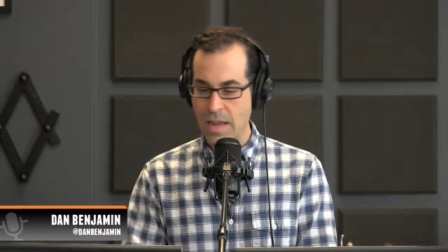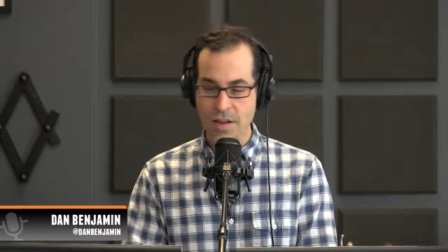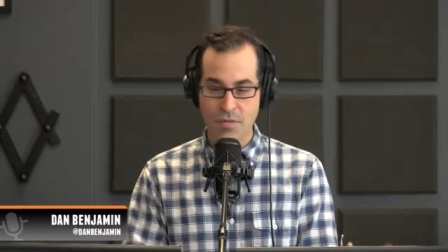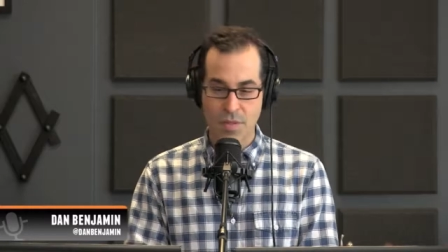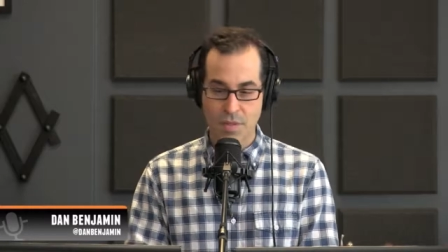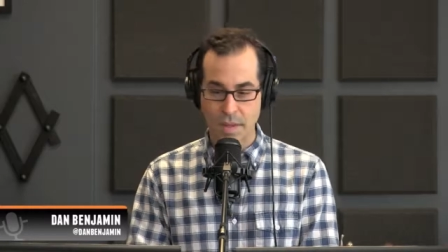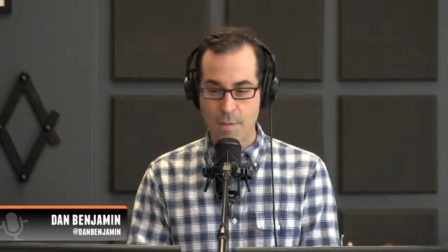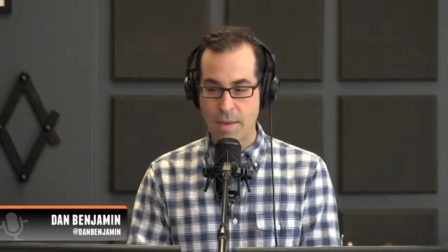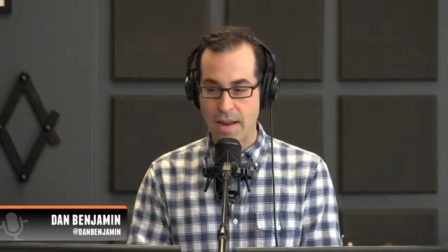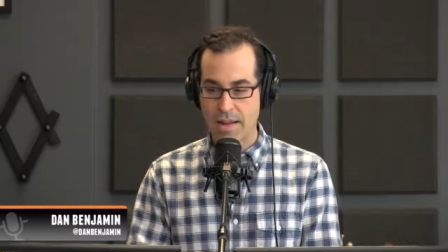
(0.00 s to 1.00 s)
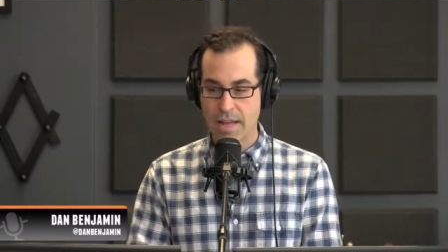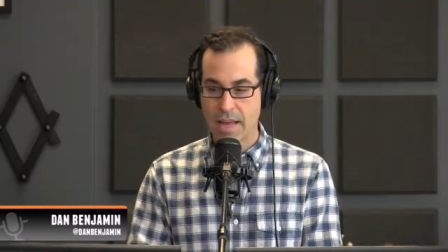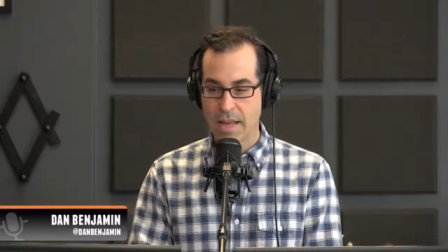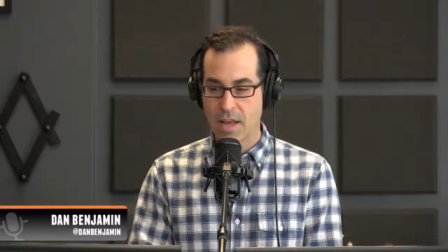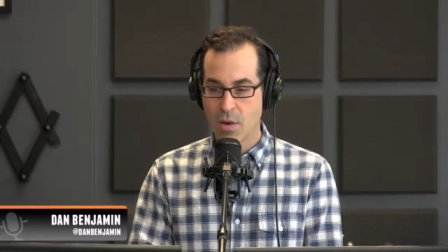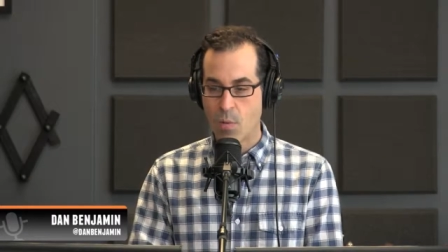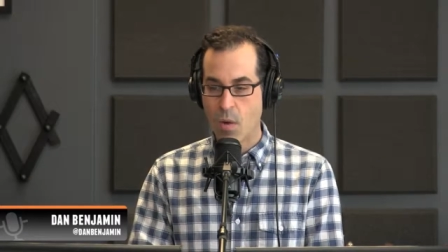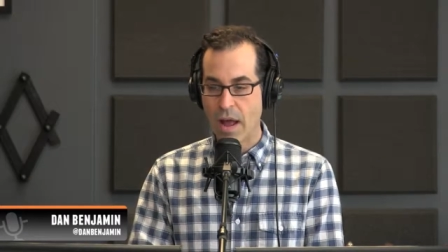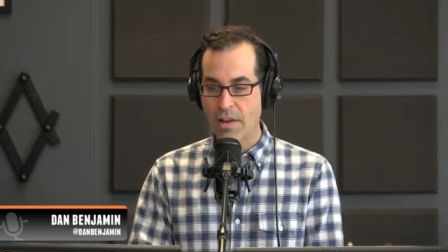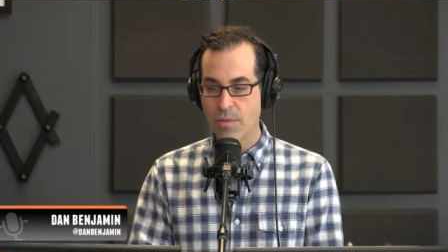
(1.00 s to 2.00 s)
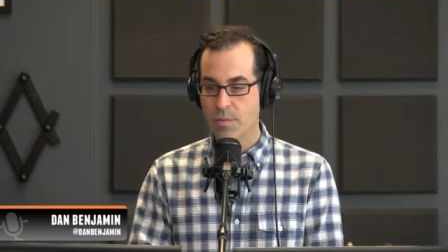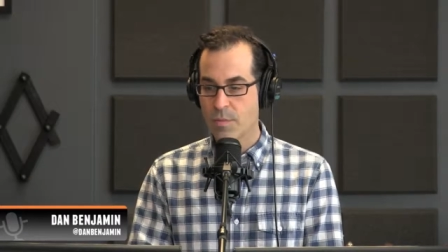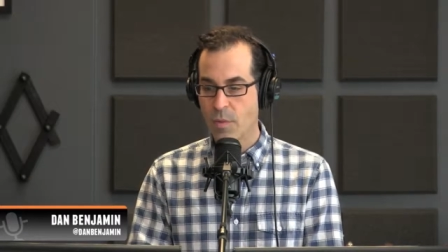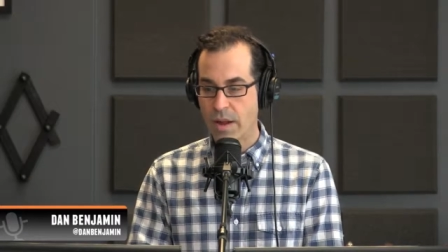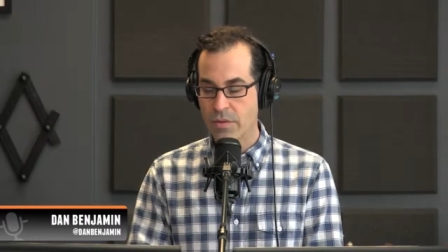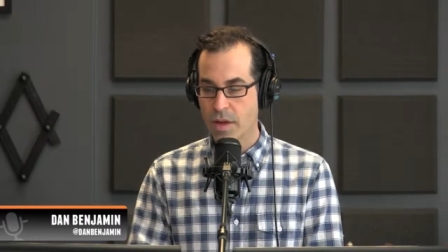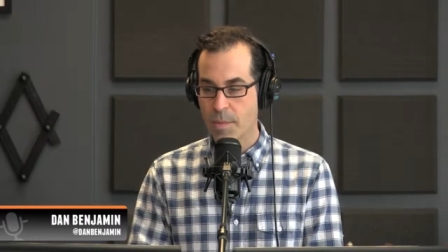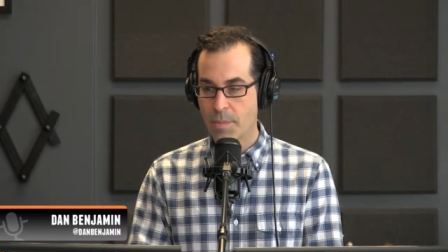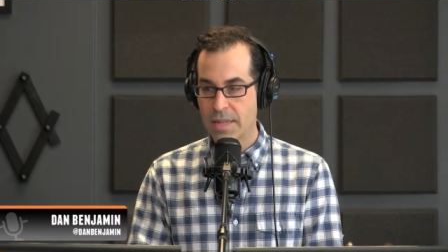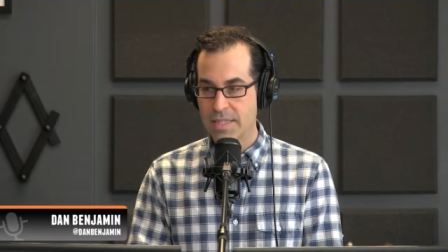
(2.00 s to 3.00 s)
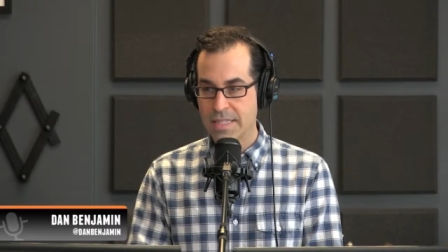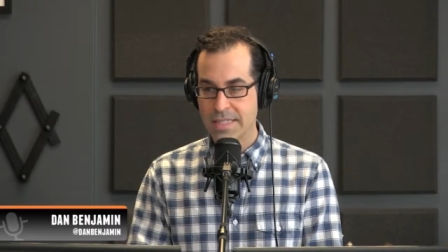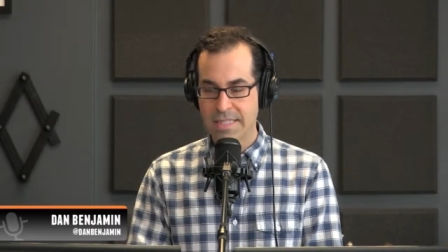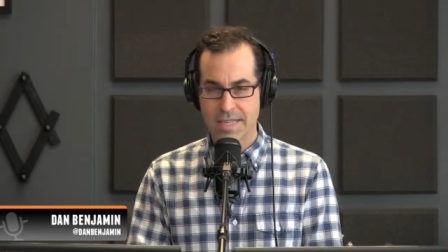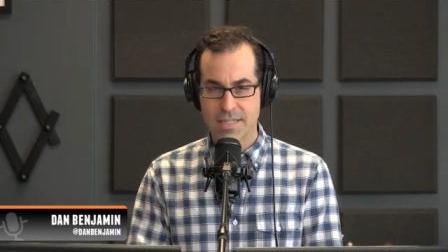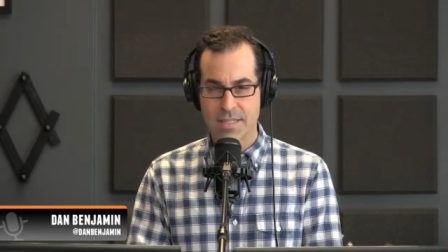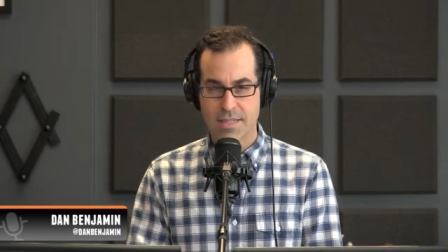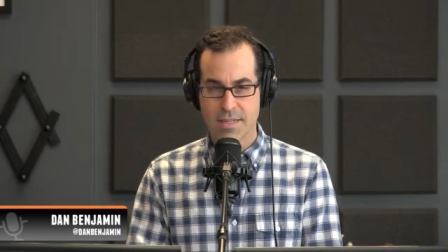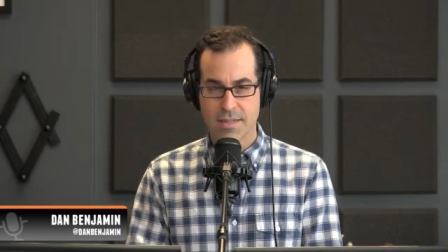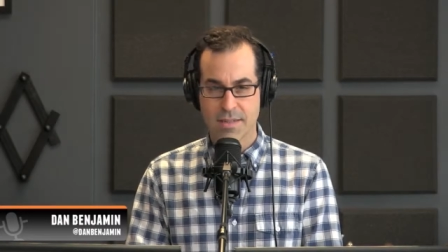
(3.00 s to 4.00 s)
And if you think about it, why do companies exist?